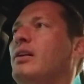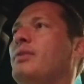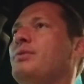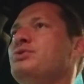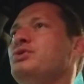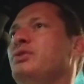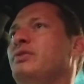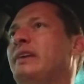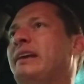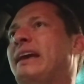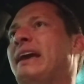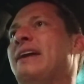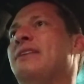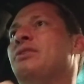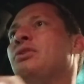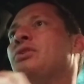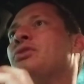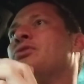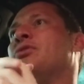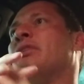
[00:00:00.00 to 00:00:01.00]
So if you can't
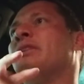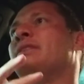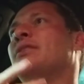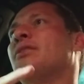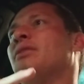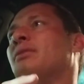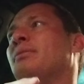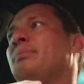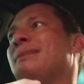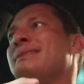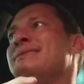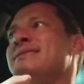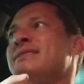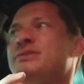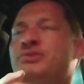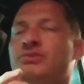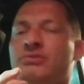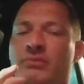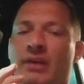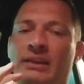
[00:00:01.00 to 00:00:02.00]
do
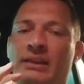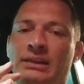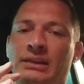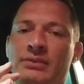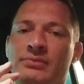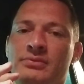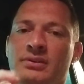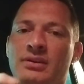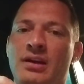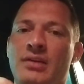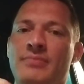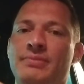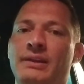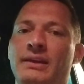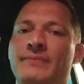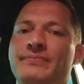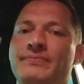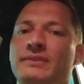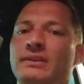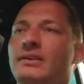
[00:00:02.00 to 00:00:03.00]
business directly with the
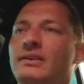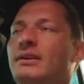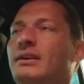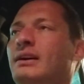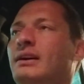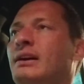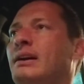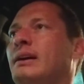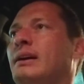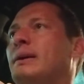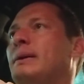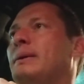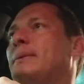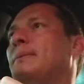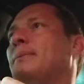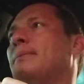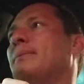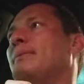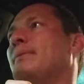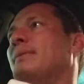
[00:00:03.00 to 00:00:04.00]
company,
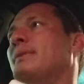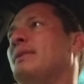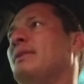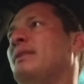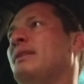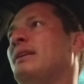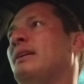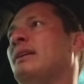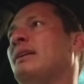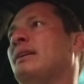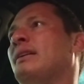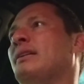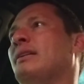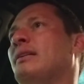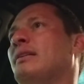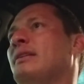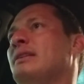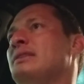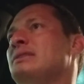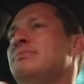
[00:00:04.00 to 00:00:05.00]
then
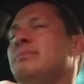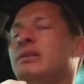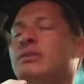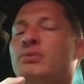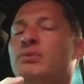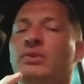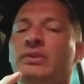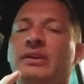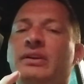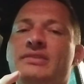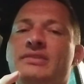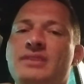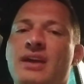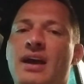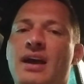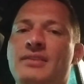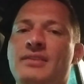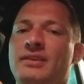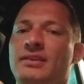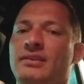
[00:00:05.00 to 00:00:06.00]
that's a big warning
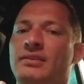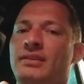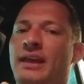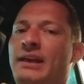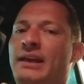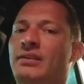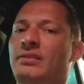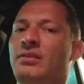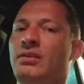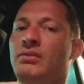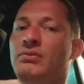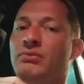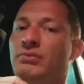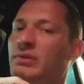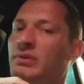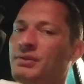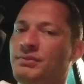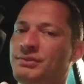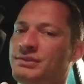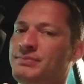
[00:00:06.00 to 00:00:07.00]
sign that they don't
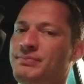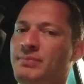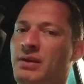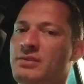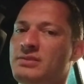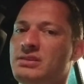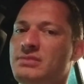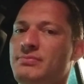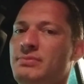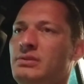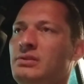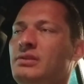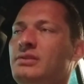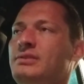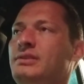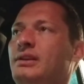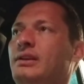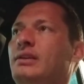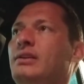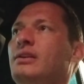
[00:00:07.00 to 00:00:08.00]
want
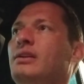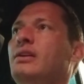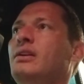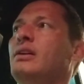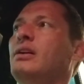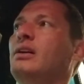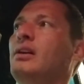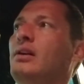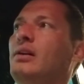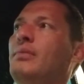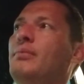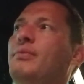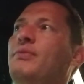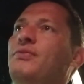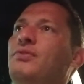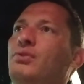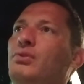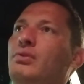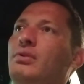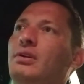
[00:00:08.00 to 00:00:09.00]
responsibility
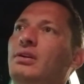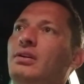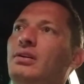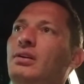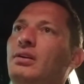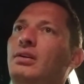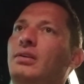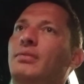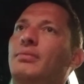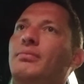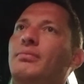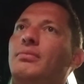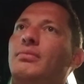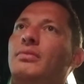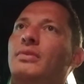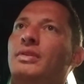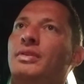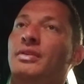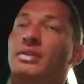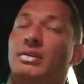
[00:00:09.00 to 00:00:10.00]
for
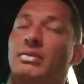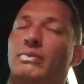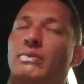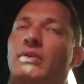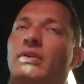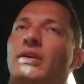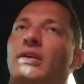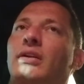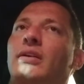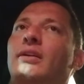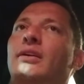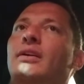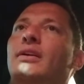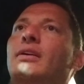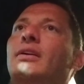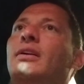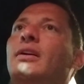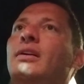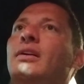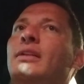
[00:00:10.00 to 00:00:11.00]
their work.
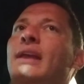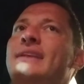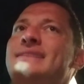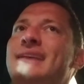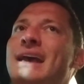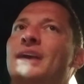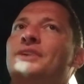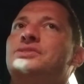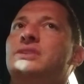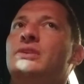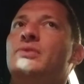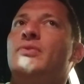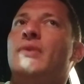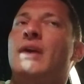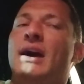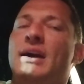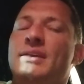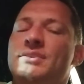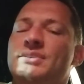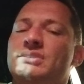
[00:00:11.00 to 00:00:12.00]
That's actually
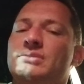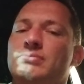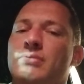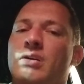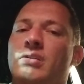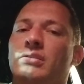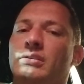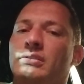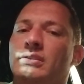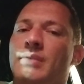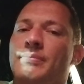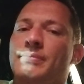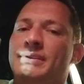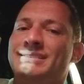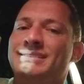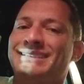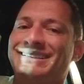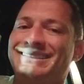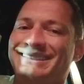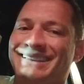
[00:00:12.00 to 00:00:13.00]
why the smaller
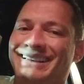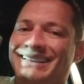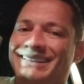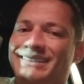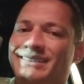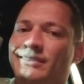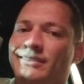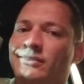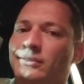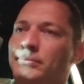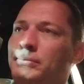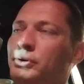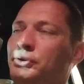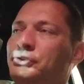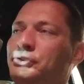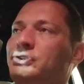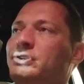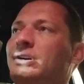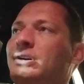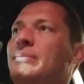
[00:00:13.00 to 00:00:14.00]
companies exist. They're
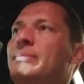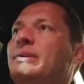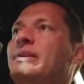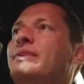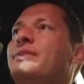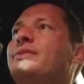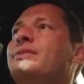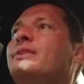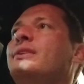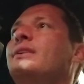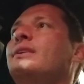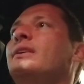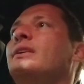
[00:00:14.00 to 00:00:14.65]
burner companies.